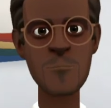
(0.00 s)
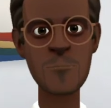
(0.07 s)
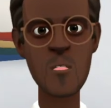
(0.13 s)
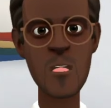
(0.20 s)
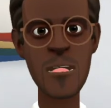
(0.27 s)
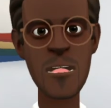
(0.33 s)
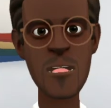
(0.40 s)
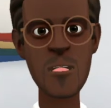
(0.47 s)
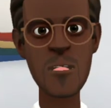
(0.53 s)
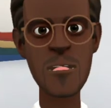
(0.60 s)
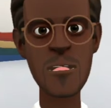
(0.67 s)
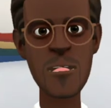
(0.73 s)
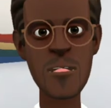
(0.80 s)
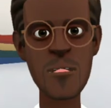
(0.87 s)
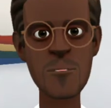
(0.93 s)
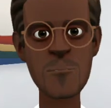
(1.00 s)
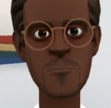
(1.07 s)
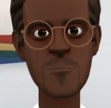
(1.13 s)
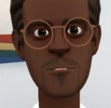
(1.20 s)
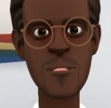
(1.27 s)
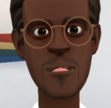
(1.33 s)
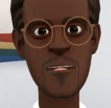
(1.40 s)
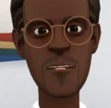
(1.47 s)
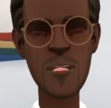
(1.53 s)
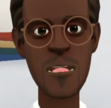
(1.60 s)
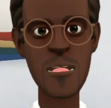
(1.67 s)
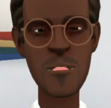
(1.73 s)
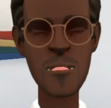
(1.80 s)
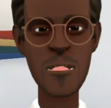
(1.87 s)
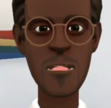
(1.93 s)
On the other hand,
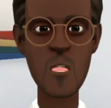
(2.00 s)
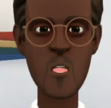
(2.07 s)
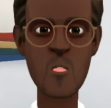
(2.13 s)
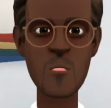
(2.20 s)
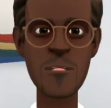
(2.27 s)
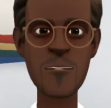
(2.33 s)
high-efficiency cores